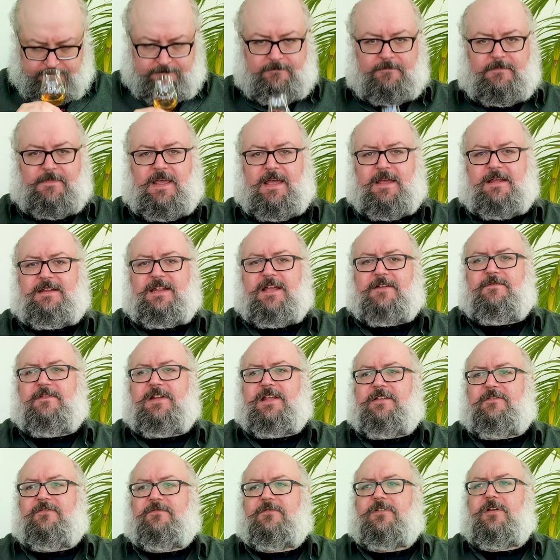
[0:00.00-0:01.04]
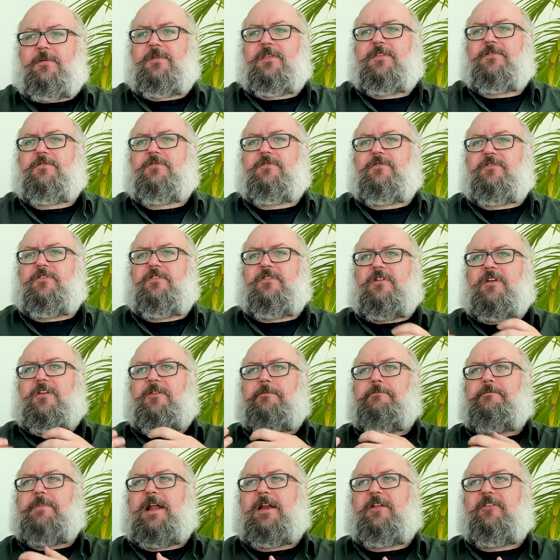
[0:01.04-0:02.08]
Yeah, definitely sort of coming through as a nice
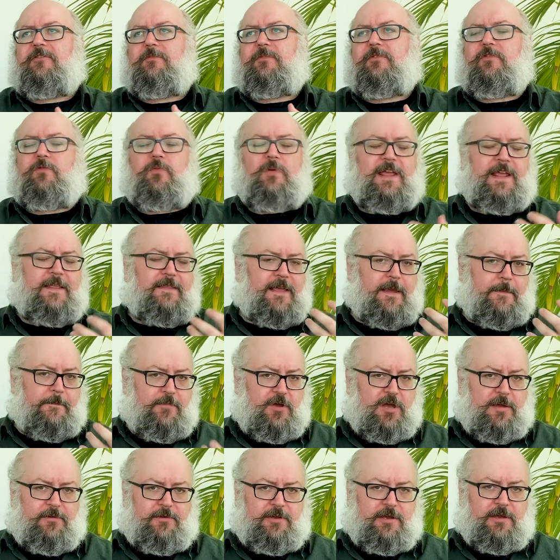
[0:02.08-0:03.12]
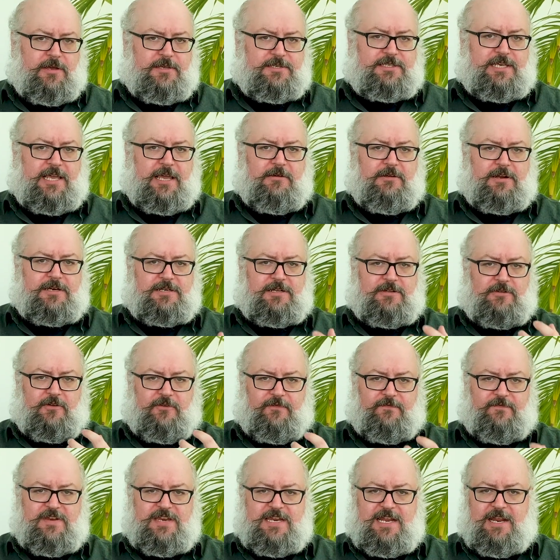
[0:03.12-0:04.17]
balance between that bourbon cask character, those
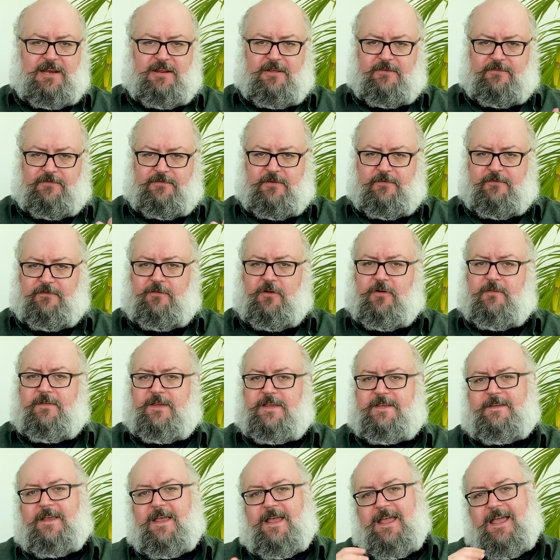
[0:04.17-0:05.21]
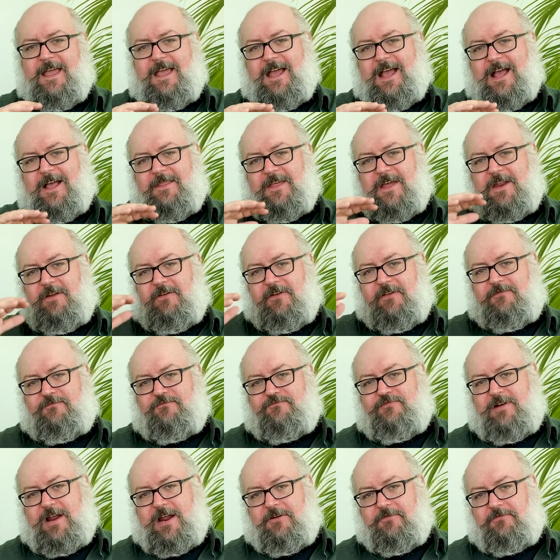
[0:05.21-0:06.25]
vanillas, those toffees, and that nice
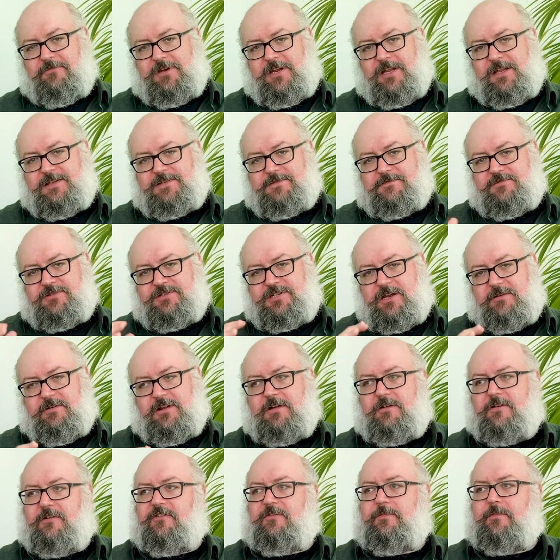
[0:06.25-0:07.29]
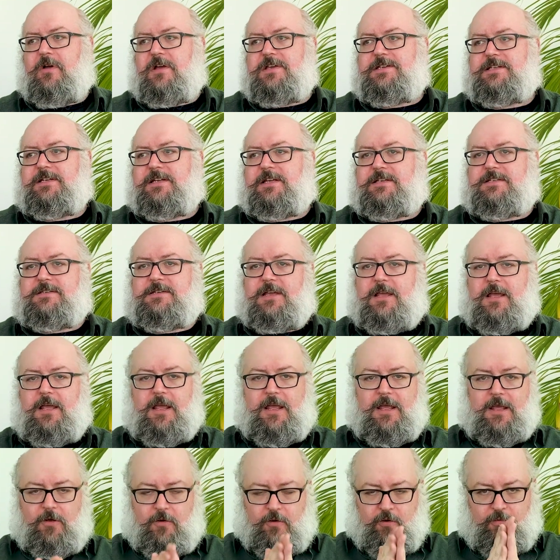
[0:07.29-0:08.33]
rounded sort of sherry cask spiciness.
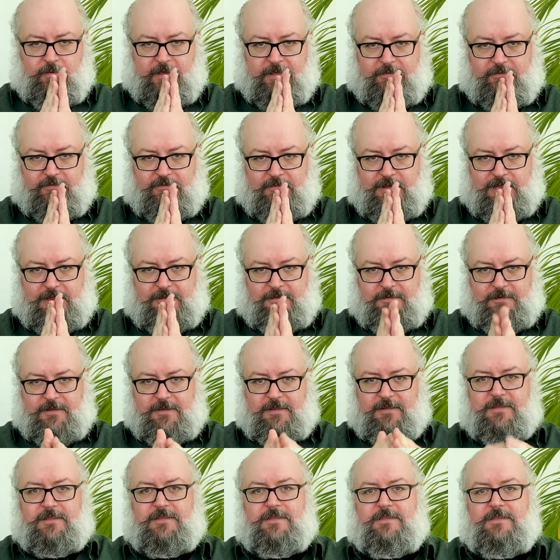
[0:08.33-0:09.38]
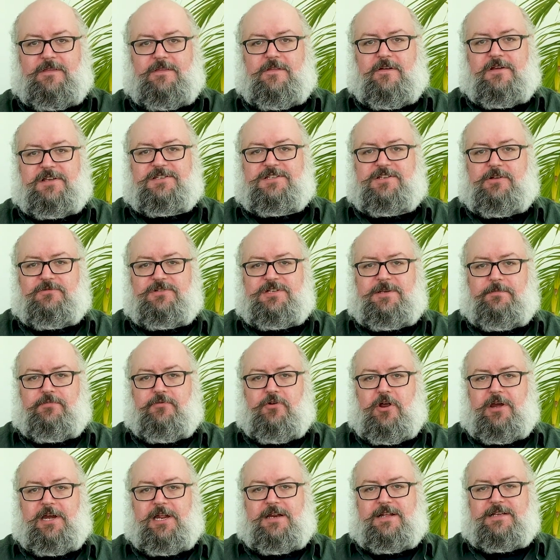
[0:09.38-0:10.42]
All the way through the middle, nice salty
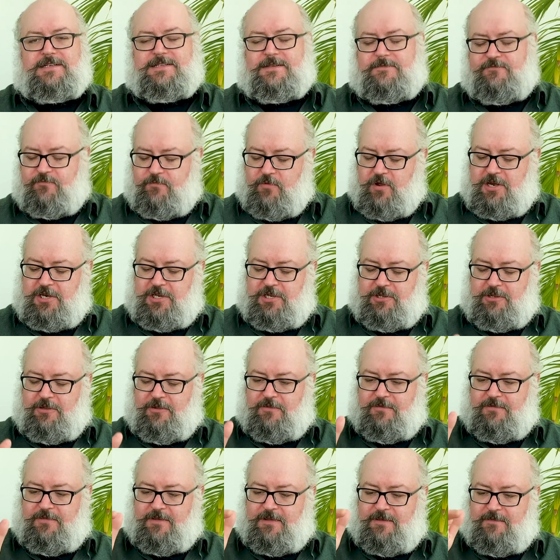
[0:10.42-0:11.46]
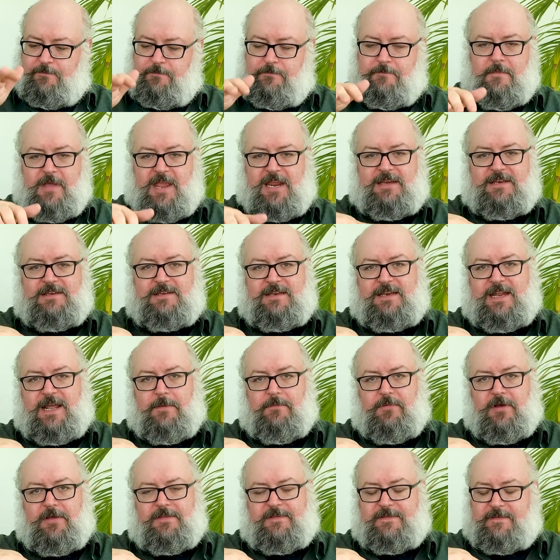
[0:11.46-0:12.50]
brininess, reminding you that it's made down
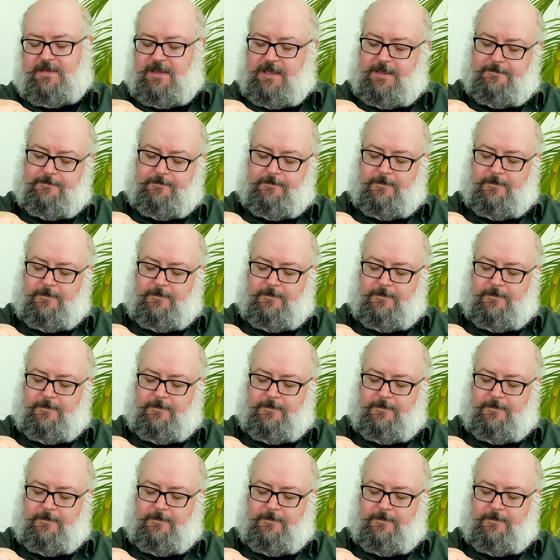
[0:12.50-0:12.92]
by the sea.